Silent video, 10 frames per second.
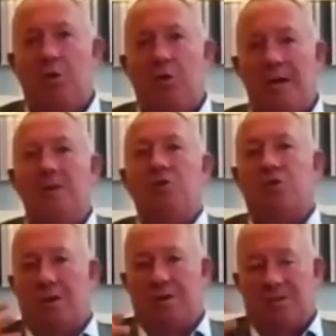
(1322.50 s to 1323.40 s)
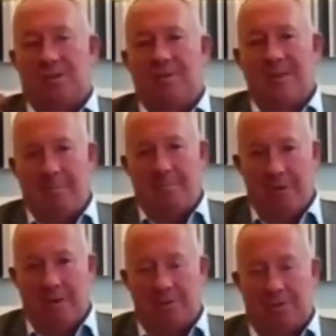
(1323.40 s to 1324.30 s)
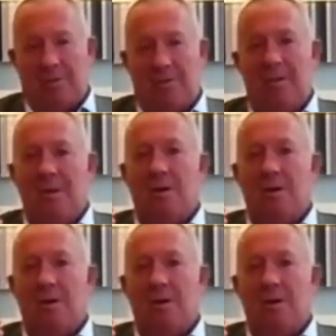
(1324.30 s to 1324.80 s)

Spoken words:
your interest in that person,